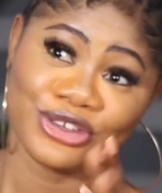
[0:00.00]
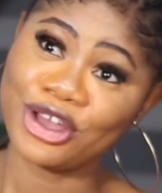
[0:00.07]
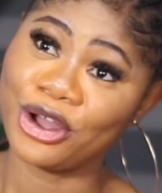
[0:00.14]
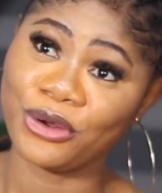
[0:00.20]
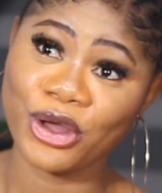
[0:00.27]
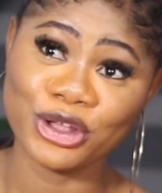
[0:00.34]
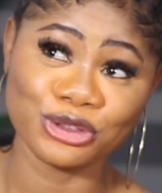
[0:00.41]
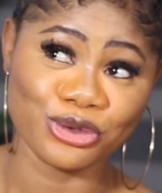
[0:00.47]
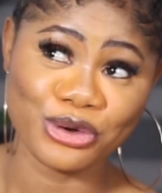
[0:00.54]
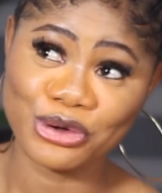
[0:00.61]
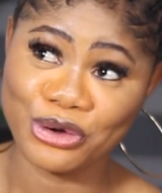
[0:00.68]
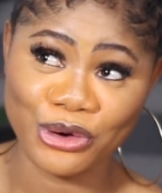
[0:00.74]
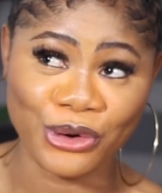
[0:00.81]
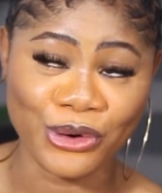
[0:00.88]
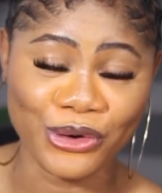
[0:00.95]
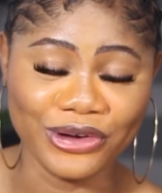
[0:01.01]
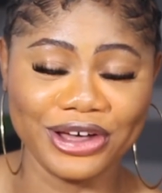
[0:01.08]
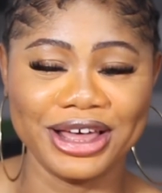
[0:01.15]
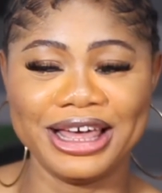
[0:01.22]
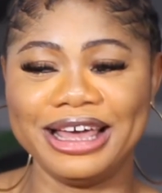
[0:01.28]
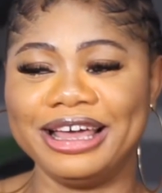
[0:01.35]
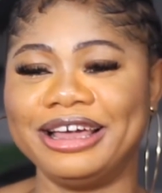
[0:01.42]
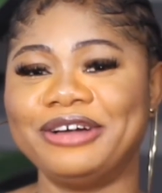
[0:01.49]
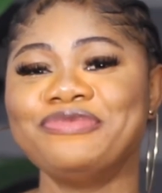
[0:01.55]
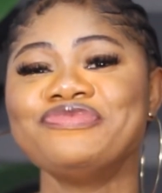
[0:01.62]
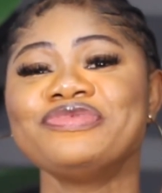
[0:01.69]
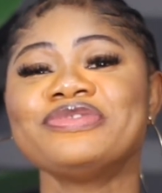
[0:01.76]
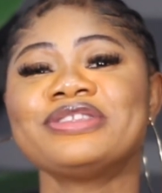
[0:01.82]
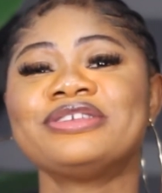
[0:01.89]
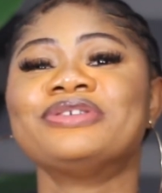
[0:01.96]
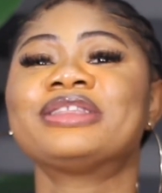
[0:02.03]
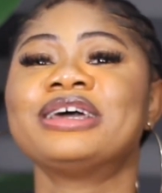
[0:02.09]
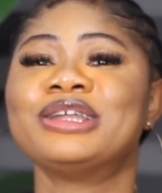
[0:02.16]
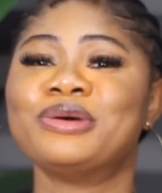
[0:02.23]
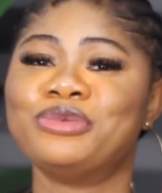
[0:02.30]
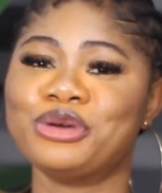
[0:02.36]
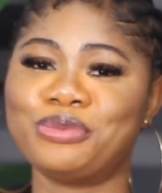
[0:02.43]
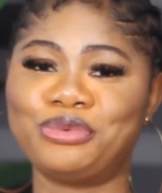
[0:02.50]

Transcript: You are going to go. You tell them,